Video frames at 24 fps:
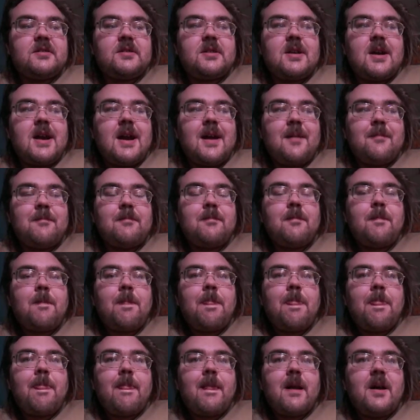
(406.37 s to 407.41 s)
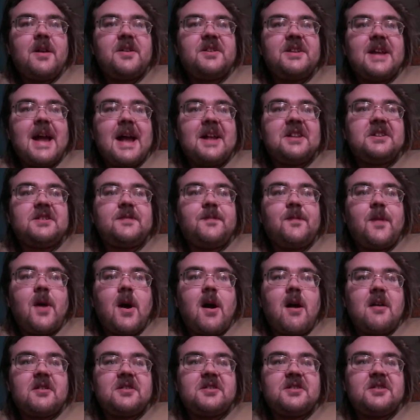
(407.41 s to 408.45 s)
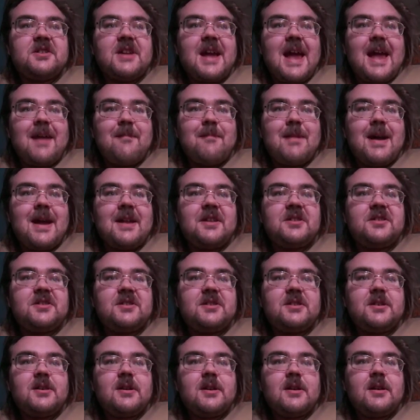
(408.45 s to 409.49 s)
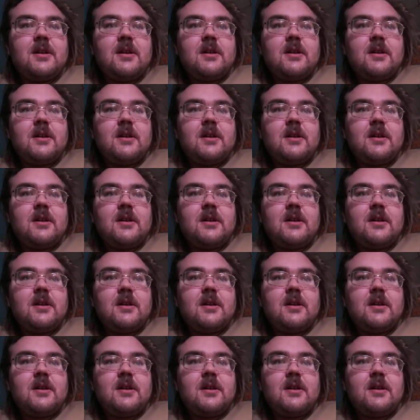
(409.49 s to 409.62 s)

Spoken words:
um, dense fog statements,